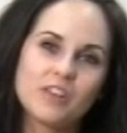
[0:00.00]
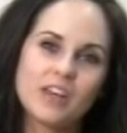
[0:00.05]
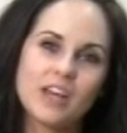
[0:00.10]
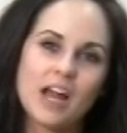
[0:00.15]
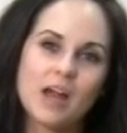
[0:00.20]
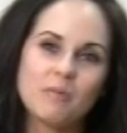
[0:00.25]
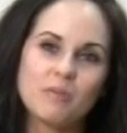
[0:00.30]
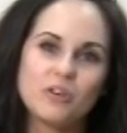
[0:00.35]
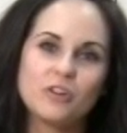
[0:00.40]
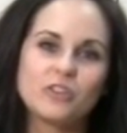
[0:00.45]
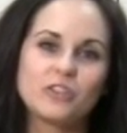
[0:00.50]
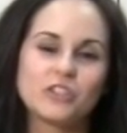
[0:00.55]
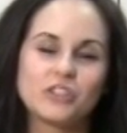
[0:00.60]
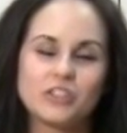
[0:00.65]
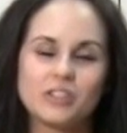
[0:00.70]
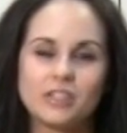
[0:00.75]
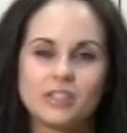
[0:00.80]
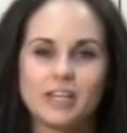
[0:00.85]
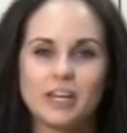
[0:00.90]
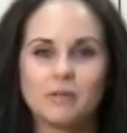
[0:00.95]
Worthy. I'm the
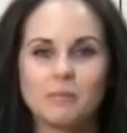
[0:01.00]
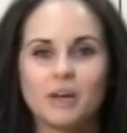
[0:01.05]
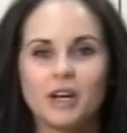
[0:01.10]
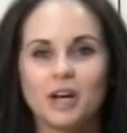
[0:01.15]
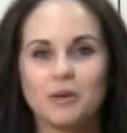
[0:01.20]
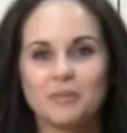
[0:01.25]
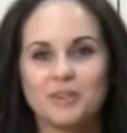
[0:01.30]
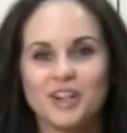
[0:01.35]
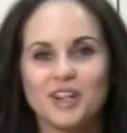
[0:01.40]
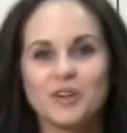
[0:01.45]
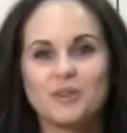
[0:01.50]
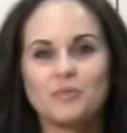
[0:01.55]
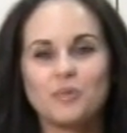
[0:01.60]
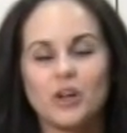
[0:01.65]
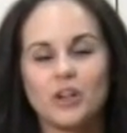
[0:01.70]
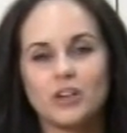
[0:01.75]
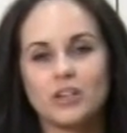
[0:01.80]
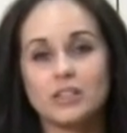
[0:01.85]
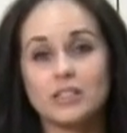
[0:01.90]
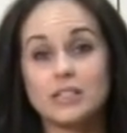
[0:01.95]
nutritionist here at Montgomery Heart and
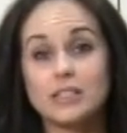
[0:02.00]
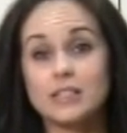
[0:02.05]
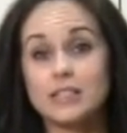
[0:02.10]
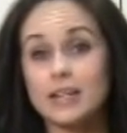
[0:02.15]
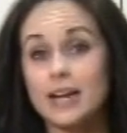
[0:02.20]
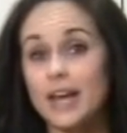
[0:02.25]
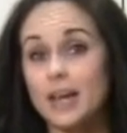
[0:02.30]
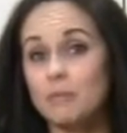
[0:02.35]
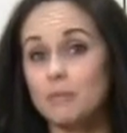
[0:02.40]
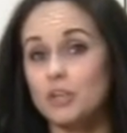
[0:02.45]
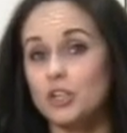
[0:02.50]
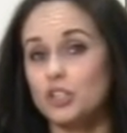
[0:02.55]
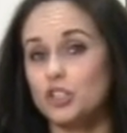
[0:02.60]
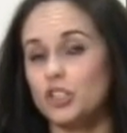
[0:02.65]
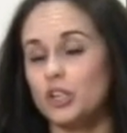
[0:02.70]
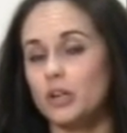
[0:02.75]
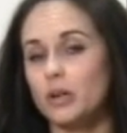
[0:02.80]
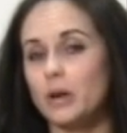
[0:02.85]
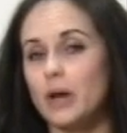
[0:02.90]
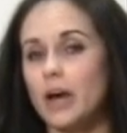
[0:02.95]
Wellness, and today I'm going to
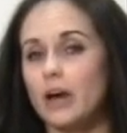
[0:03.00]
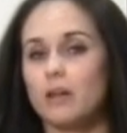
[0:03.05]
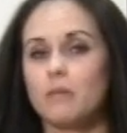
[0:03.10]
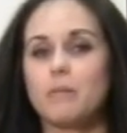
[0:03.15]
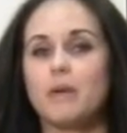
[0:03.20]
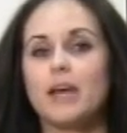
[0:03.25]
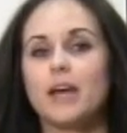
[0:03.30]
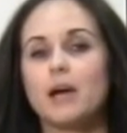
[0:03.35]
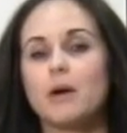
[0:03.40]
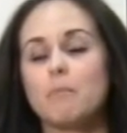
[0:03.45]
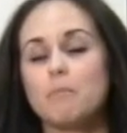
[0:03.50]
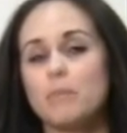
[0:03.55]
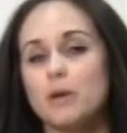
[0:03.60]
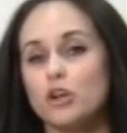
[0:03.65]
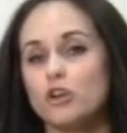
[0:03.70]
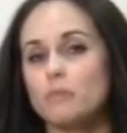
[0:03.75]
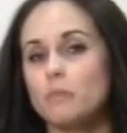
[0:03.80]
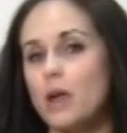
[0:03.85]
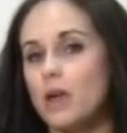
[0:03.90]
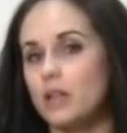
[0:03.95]
show you how to make a
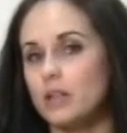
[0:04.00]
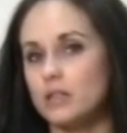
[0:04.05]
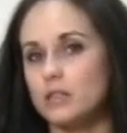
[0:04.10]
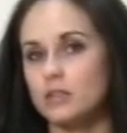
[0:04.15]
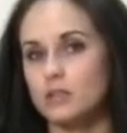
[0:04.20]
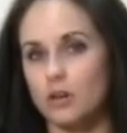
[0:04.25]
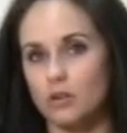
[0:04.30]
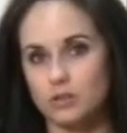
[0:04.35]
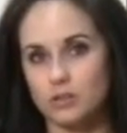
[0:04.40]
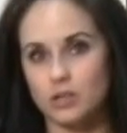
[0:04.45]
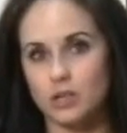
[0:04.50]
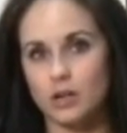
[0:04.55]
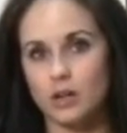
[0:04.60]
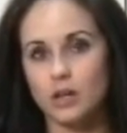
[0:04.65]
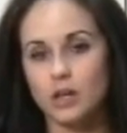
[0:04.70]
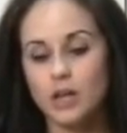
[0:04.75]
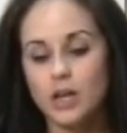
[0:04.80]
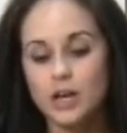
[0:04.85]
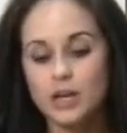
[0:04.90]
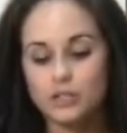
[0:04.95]
bitter melon
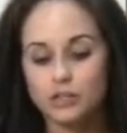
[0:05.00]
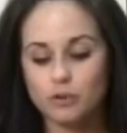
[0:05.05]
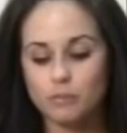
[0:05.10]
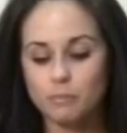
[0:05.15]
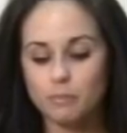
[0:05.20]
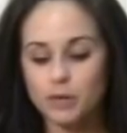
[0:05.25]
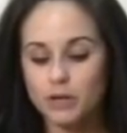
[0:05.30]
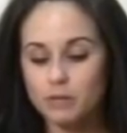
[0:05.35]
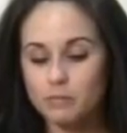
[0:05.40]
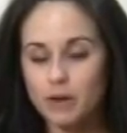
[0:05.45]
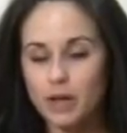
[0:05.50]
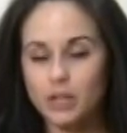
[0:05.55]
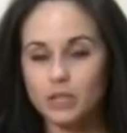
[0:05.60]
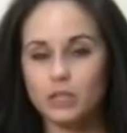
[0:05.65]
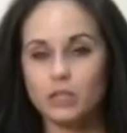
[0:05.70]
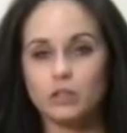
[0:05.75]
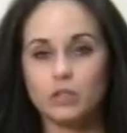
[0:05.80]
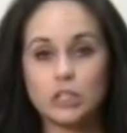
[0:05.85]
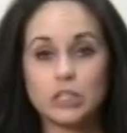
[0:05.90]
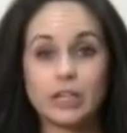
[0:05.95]
salsa. So bitter
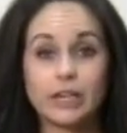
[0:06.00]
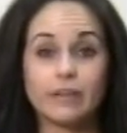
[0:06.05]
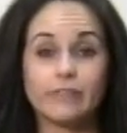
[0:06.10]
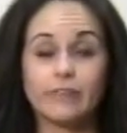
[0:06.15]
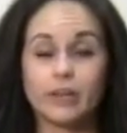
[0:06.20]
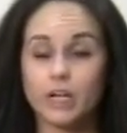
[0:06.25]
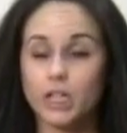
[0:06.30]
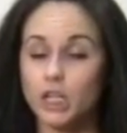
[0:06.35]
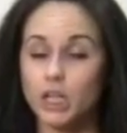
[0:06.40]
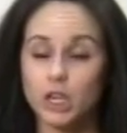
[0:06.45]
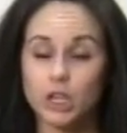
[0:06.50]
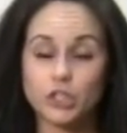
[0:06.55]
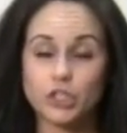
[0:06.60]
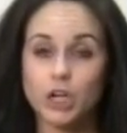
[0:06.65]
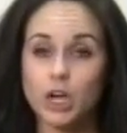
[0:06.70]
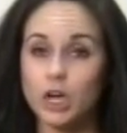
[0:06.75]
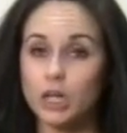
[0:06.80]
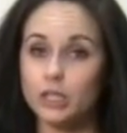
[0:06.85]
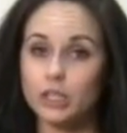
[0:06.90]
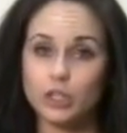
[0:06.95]
melon looks like a very
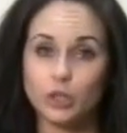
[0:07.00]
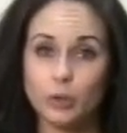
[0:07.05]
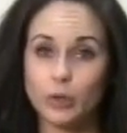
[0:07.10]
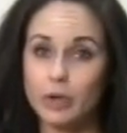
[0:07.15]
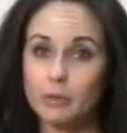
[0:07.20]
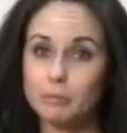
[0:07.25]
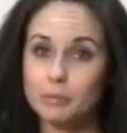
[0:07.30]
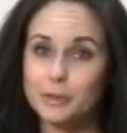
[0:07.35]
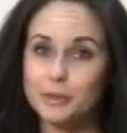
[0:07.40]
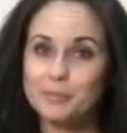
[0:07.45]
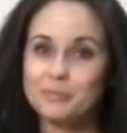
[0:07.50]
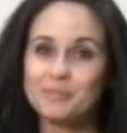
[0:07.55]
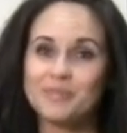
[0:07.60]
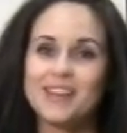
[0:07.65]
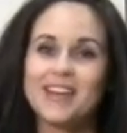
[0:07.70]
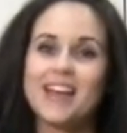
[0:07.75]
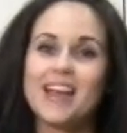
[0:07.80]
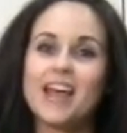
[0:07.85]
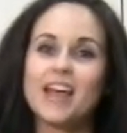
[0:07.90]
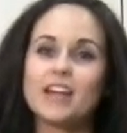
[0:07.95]
large, ugly cucumber.
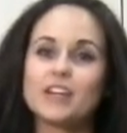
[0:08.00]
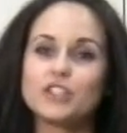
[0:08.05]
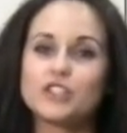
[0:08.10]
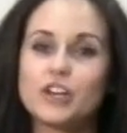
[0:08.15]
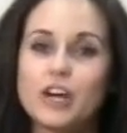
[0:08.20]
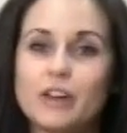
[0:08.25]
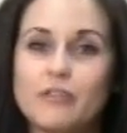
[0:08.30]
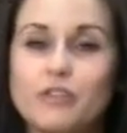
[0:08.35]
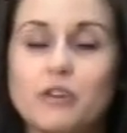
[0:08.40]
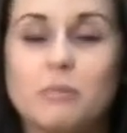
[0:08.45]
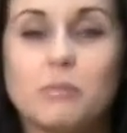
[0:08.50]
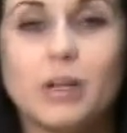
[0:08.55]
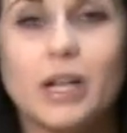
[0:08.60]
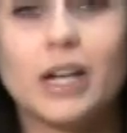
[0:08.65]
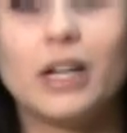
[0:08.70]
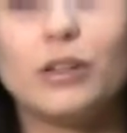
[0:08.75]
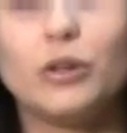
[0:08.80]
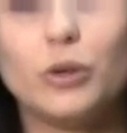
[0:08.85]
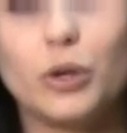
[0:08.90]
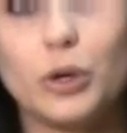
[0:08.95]
It is great for
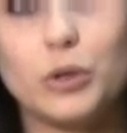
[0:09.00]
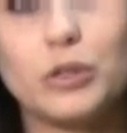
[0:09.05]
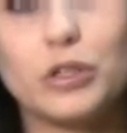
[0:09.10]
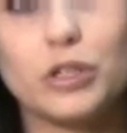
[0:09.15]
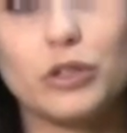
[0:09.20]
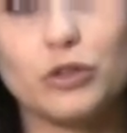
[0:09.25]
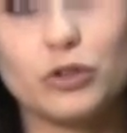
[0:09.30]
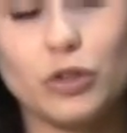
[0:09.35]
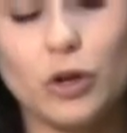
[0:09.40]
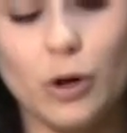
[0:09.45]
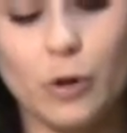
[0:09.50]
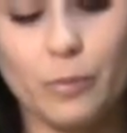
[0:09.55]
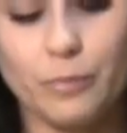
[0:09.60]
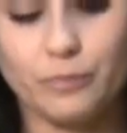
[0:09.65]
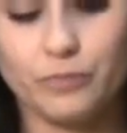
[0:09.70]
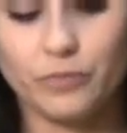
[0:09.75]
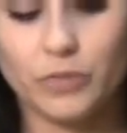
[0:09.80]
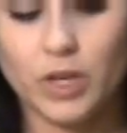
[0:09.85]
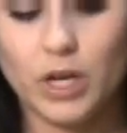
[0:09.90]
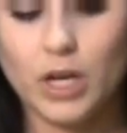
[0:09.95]
blood glucose
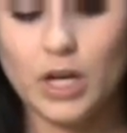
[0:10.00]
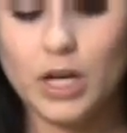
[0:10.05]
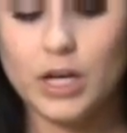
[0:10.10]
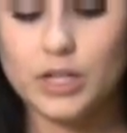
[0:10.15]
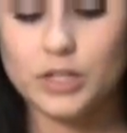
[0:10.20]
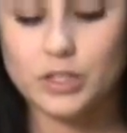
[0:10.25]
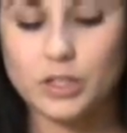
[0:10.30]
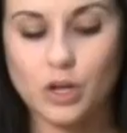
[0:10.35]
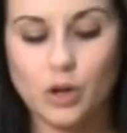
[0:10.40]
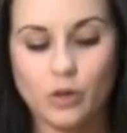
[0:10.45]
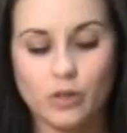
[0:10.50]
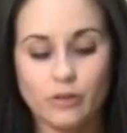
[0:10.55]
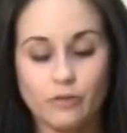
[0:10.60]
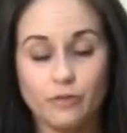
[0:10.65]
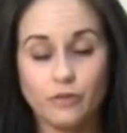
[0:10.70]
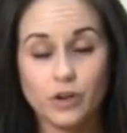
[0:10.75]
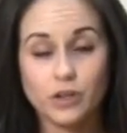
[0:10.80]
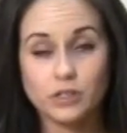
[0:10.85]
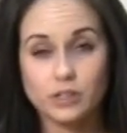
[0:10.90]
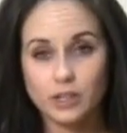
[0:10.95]
control. So the
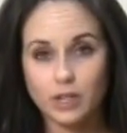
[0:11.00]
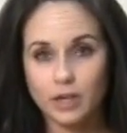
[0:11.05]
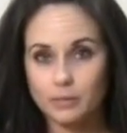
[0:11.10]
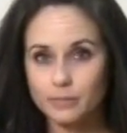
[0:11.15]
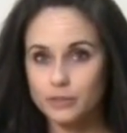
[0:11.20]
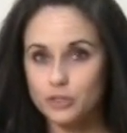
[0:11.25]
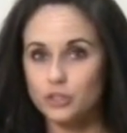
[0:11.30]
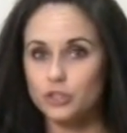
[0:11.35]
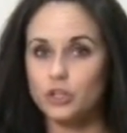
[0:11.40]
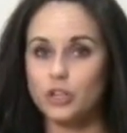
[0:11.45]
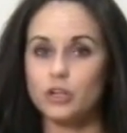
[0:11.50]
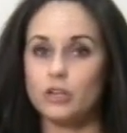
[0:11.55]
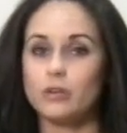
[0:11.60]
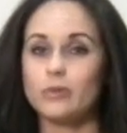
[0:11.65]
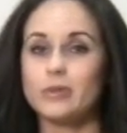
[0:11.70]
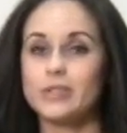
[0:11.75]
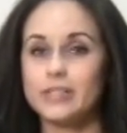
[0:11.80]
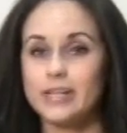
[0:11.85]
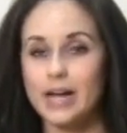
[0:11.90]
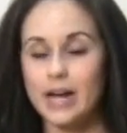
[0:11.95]
first thing I'm going to show
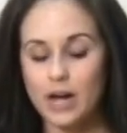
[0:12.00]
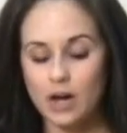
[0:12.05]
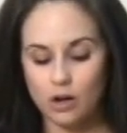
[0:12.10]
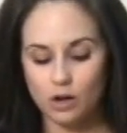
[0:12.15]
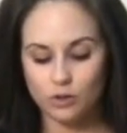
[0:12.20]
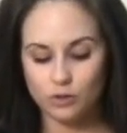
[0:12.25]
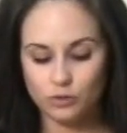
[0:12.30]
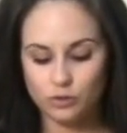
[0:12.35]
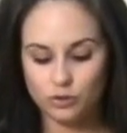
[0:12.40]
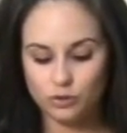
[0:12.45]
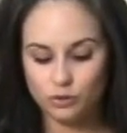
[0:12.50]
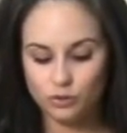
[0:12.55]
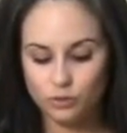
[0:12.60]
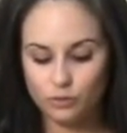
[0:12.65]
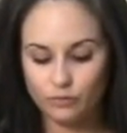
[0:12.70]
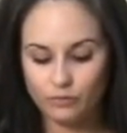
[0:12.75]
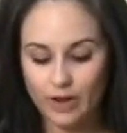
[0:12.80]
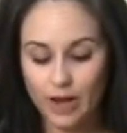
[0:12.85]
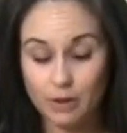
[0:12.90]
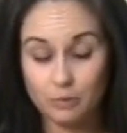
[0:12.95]
you is how
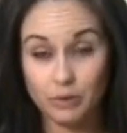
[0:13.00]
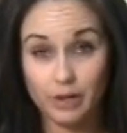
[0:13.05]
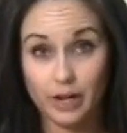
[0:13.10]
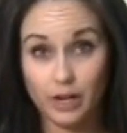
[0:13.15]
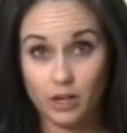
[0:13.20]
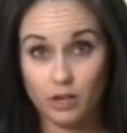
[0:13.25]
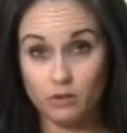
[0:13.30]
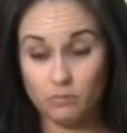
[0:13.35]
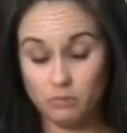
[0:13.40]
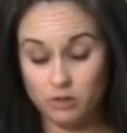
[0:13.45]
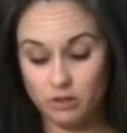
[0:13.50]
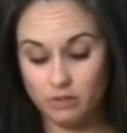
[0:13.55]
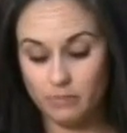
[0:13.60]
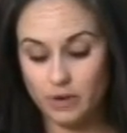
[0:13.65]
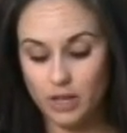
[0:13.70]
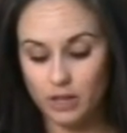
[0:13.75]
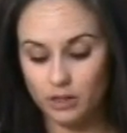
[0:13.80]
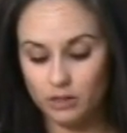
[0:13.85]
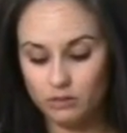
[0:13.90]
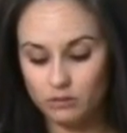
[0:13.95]
to fabricate your bitter
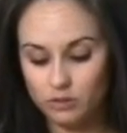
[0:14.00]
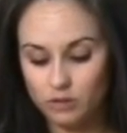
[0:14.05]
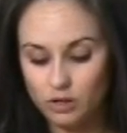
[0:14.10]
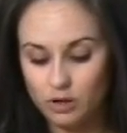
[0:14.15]
melon.